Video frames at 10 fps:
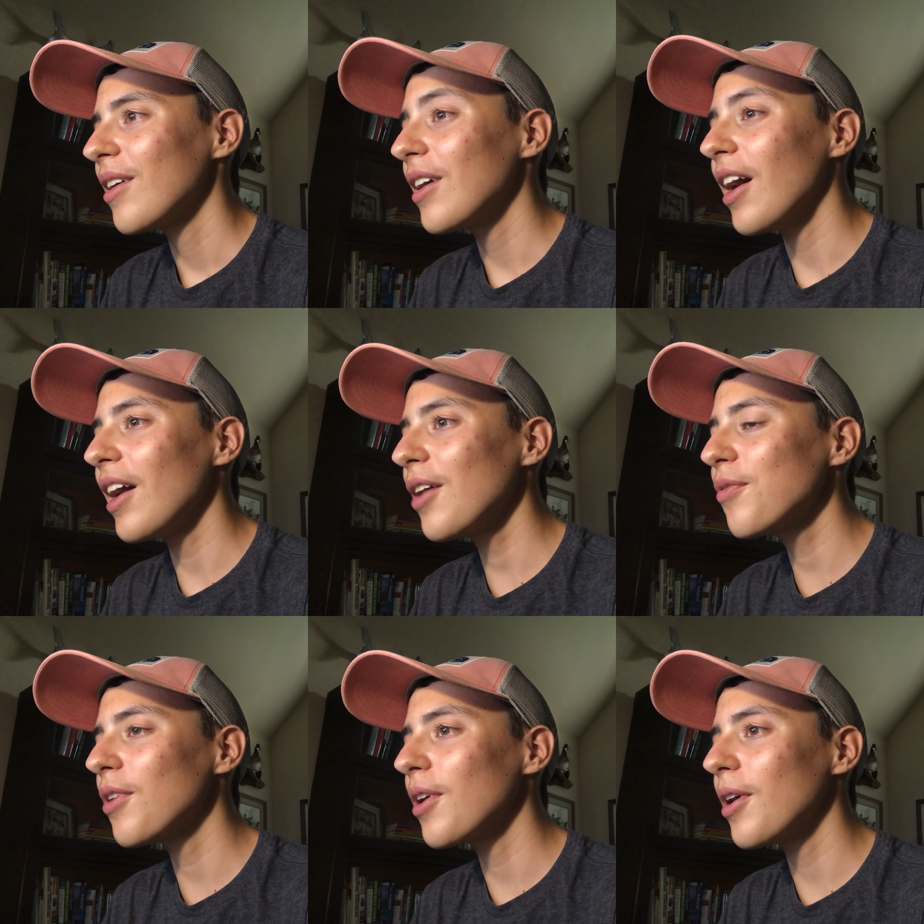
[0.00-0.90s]
Yeah, I
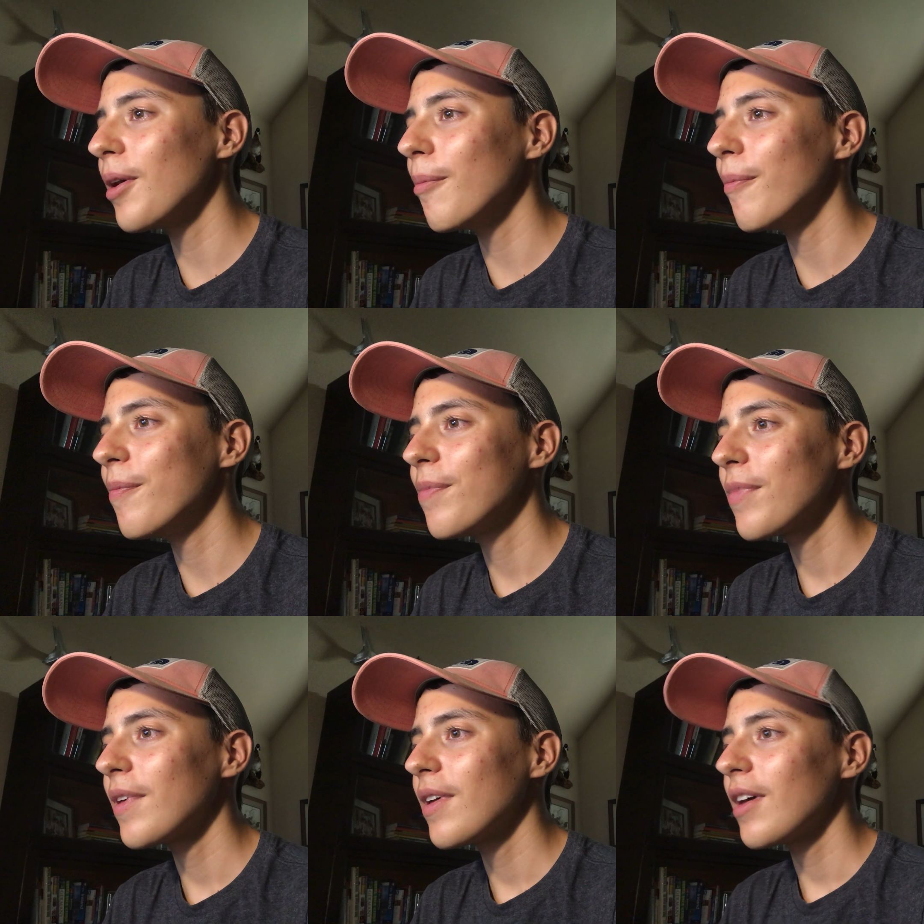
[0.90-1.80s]
have the,
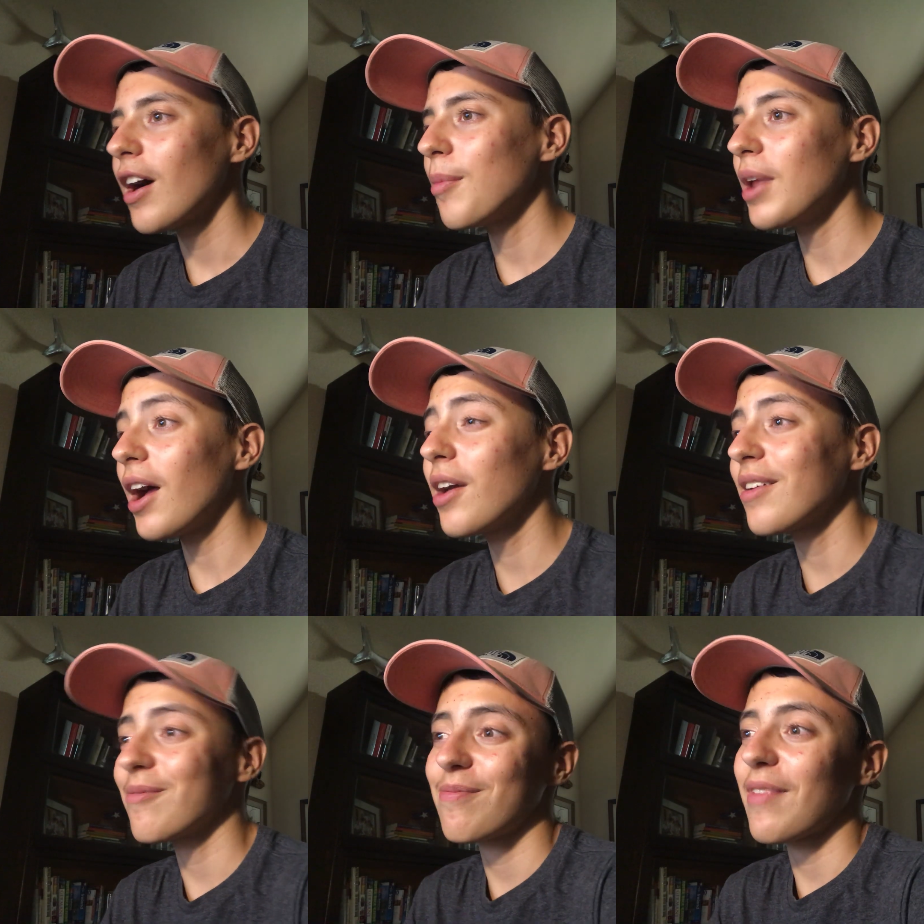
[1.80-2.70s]

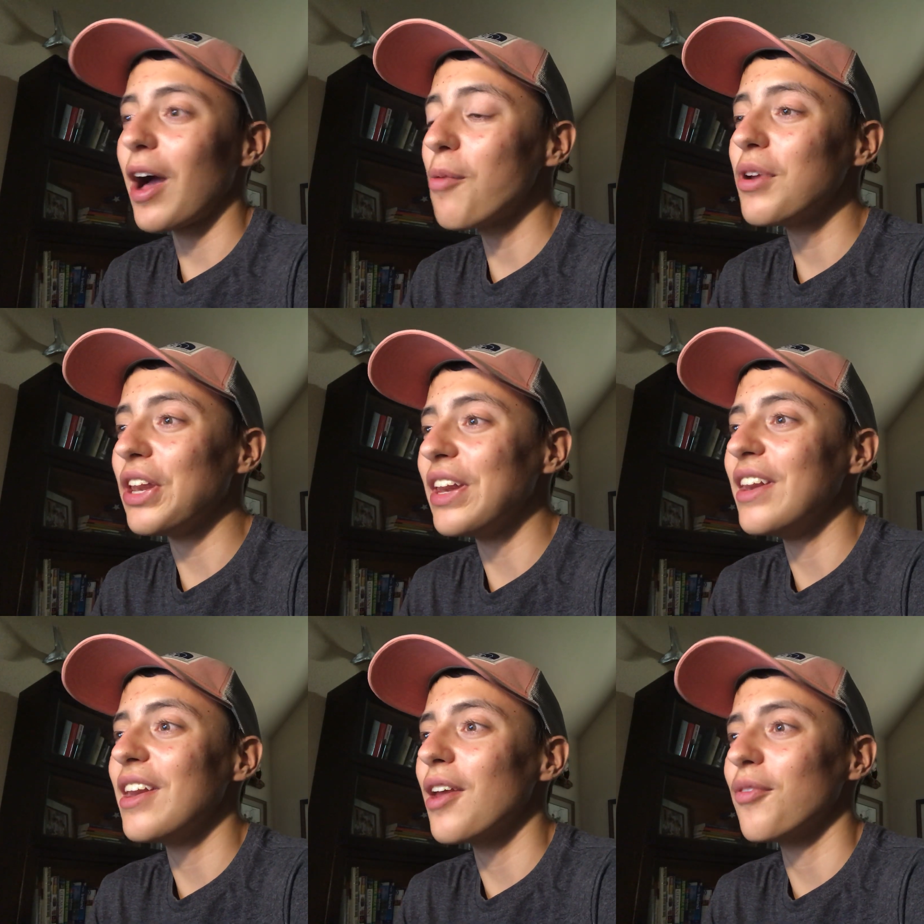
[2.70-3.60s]
I would
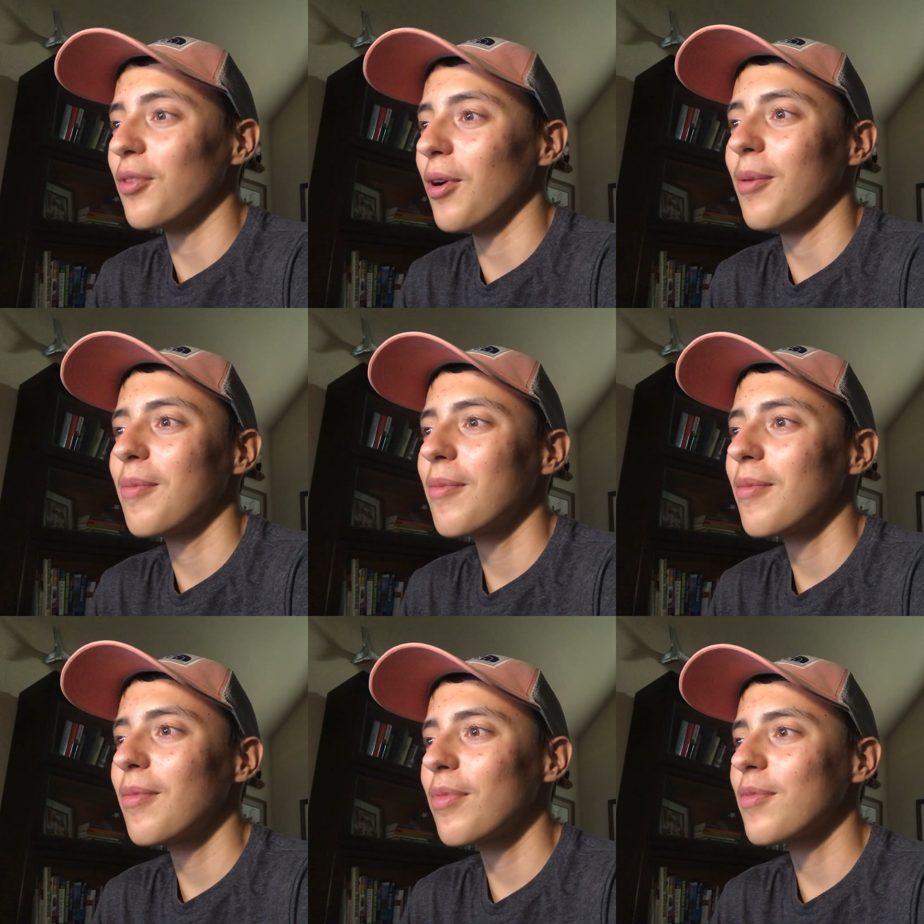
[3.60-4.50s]
never
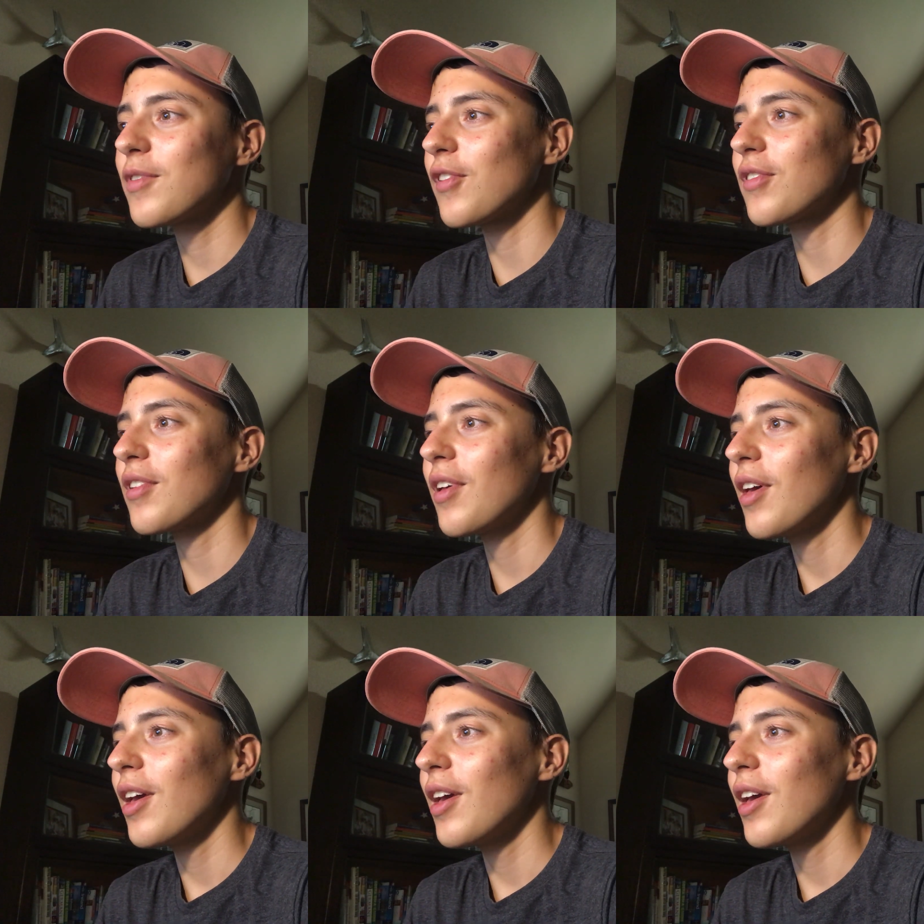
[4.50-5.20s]
just,